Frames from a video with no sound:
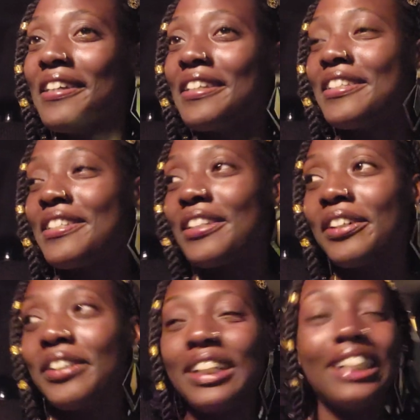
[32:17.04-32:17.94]

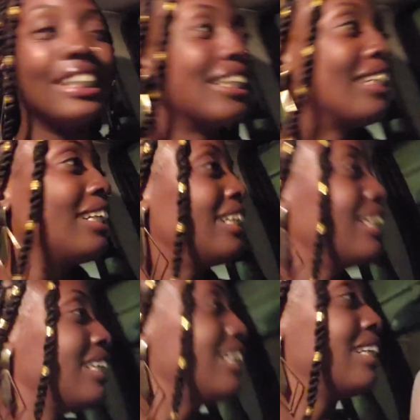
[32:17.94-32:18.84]
So
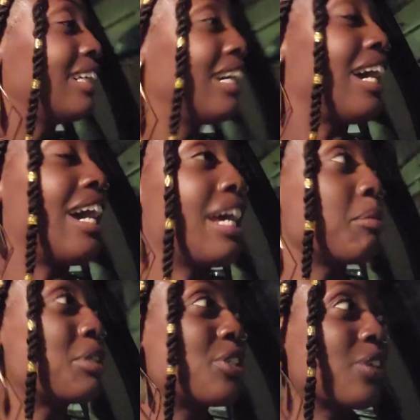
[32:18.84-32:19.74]
I'd
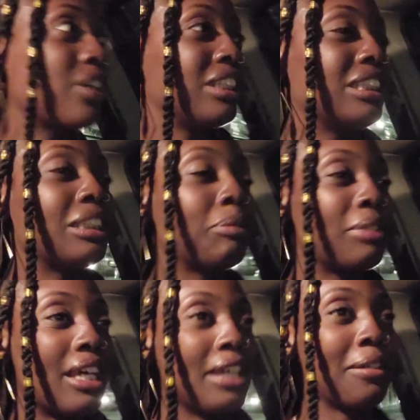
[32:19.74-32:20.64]
be struggling
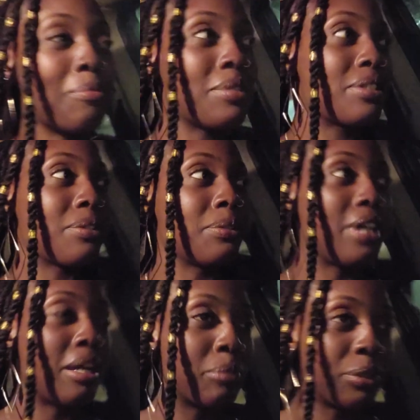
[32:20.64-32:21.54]
sometimes. So
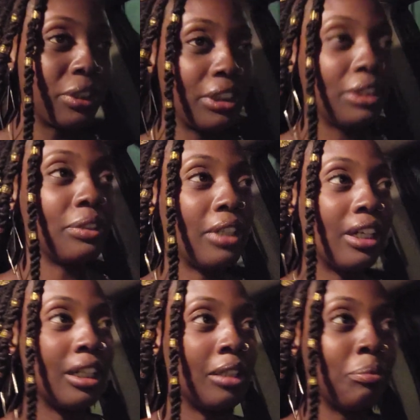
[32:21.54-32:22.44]
I'm going to
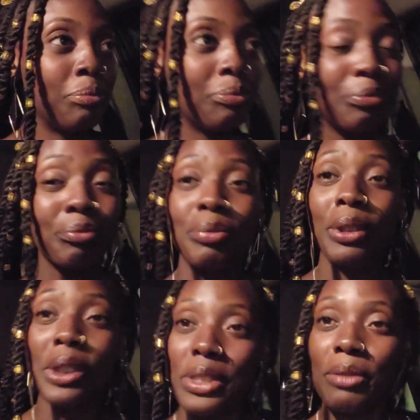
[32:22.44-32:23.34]

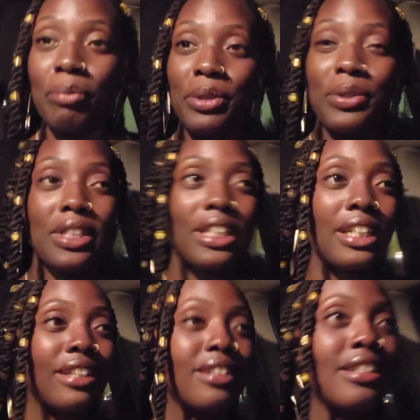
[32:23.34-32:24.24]
put on some
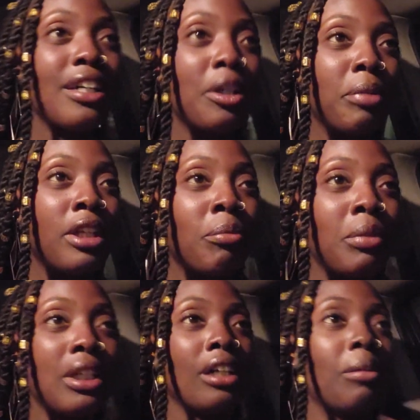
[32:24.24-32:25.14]
music to help keep
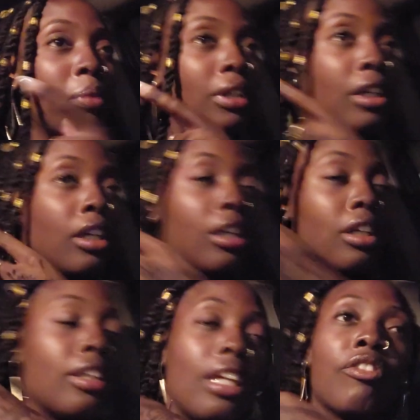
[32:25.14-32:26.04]
me up.
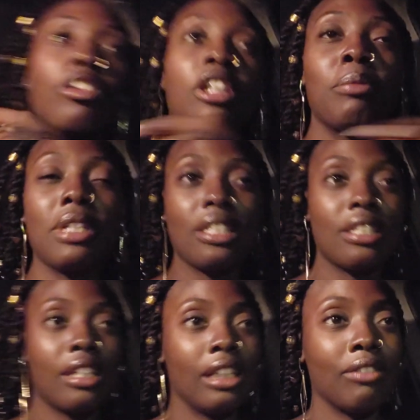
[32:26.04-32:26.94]
Thankfully, my
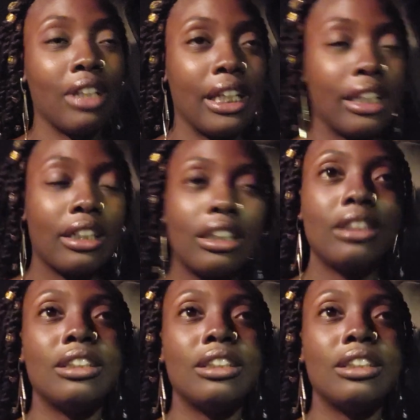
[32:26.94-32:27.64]
sister lives like